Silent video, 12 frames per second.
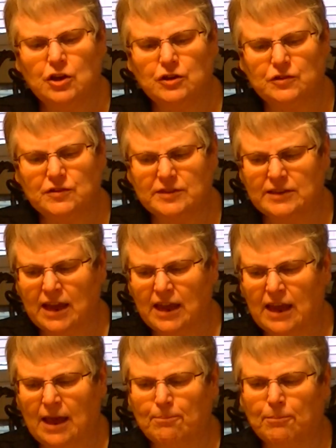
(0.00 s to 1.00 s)
to
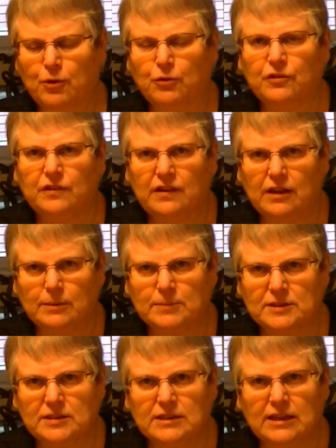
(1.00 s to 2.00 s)
stay at both
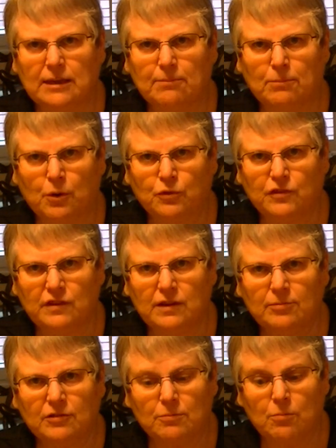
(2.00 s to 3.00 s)
tips, to keep both
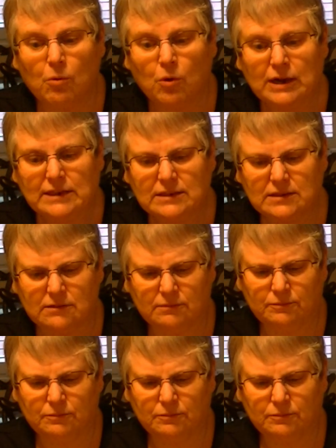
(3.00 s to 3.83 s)
tips moist.